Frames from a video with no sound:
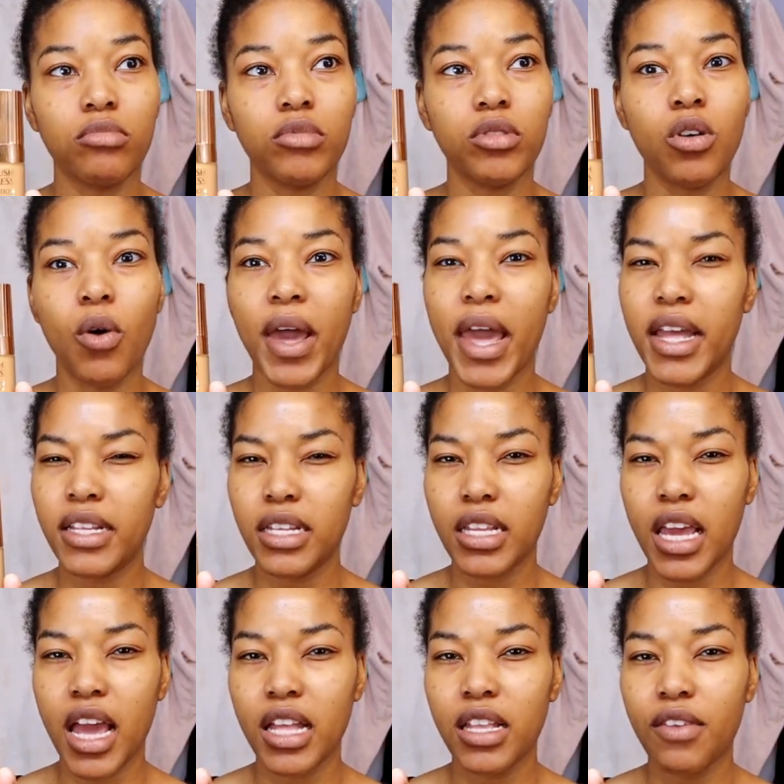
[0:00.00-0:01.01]
go hand
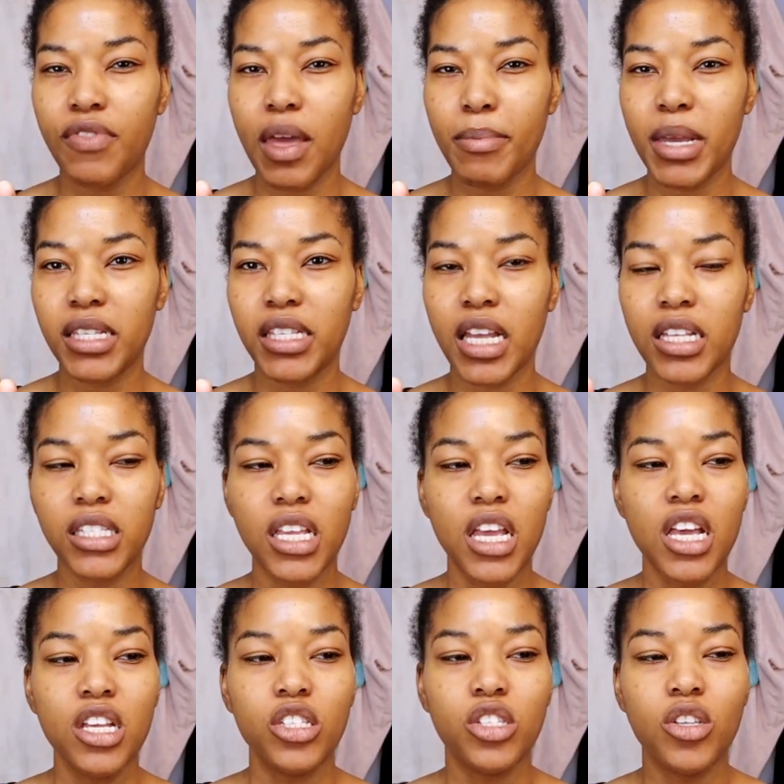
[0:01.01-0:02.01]
in hand, if that makes sense.
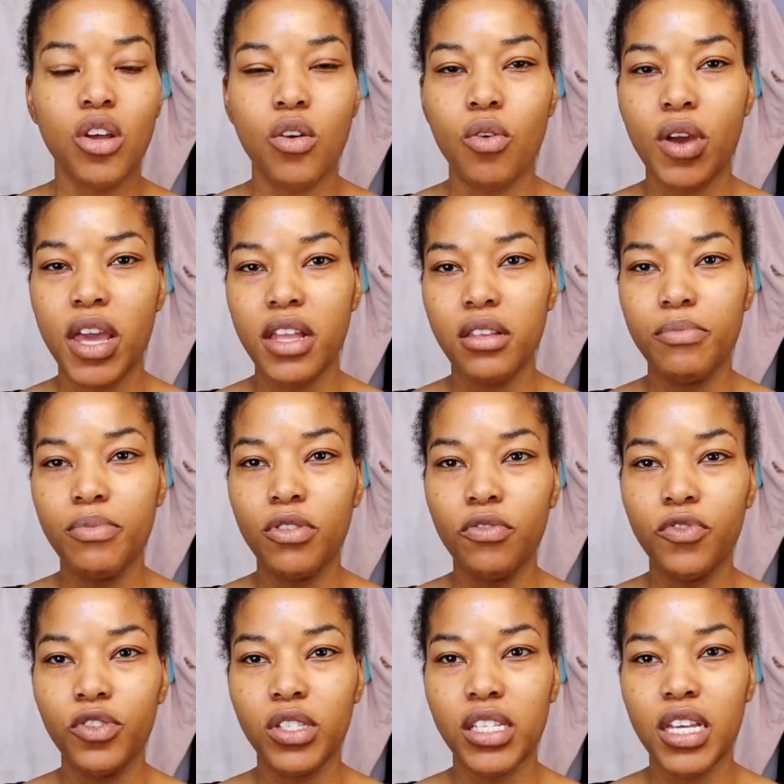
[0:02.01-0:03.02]
So in the
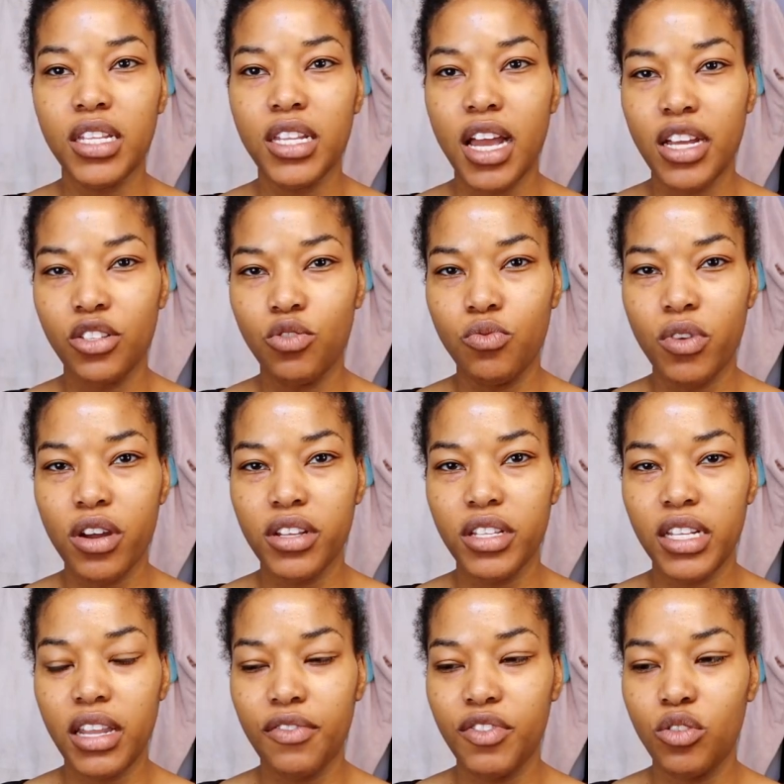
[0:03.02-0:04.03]
Beautiful Skin, I do wear an
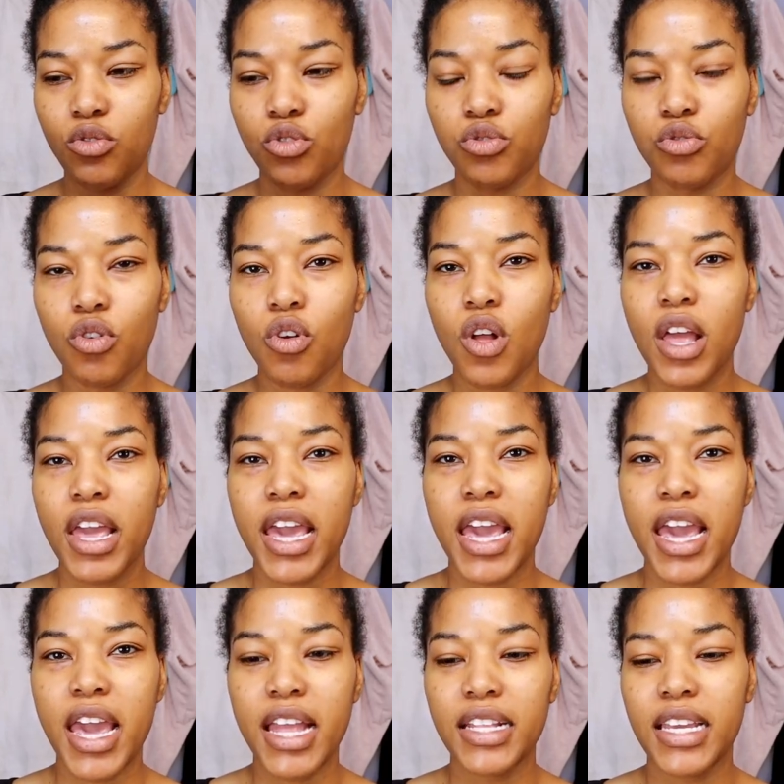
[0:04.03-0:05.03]
11 neutral,
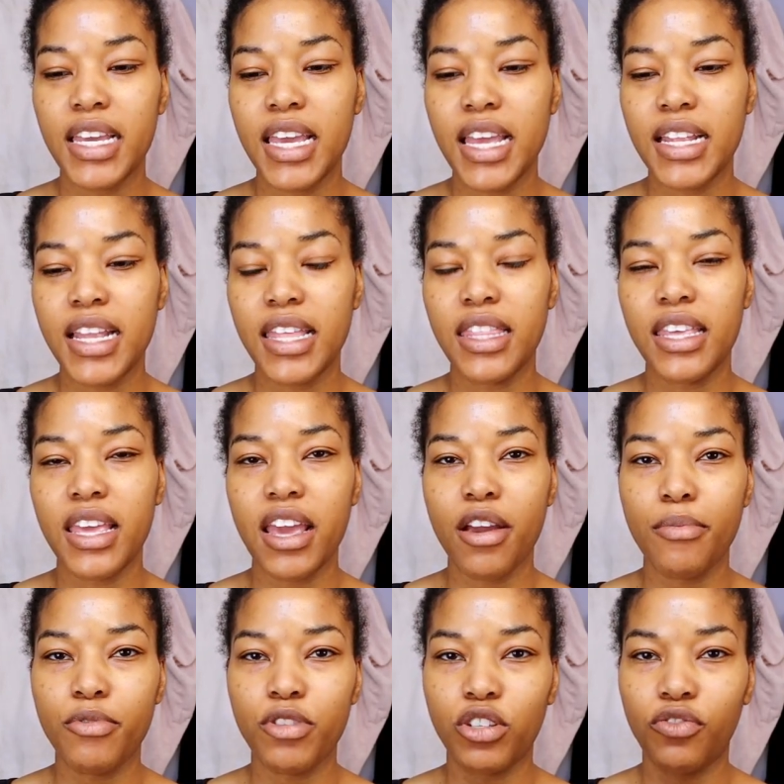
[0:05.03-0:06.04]
and in the
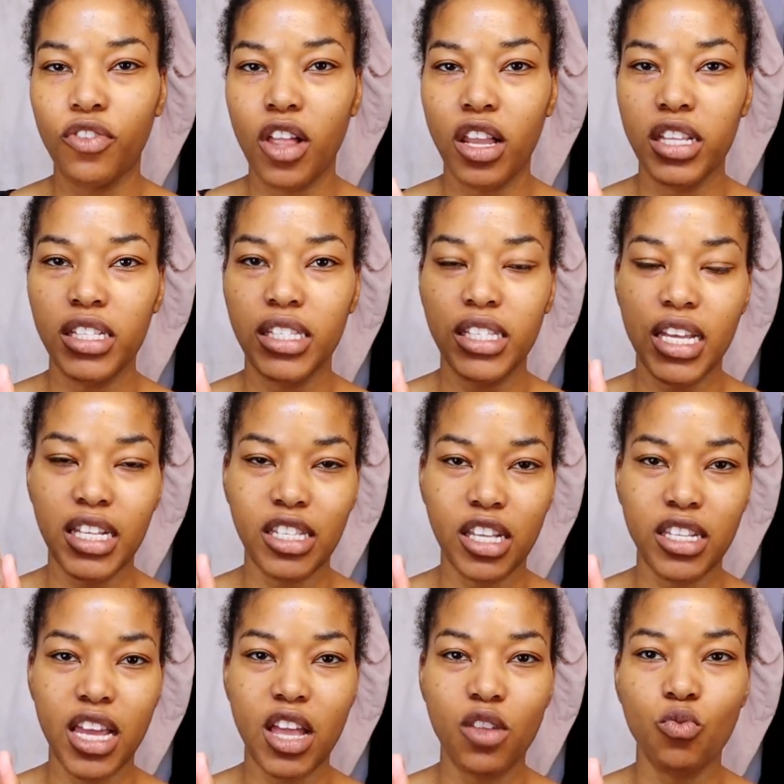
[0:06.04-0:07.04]
Airbrush Flawless, it's a
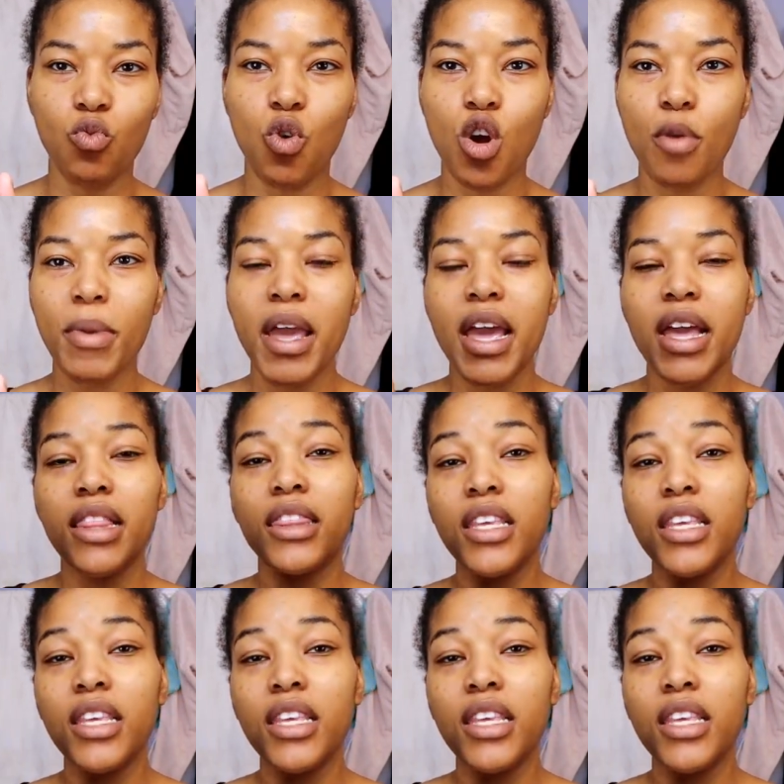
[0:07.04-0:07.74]
10 warm.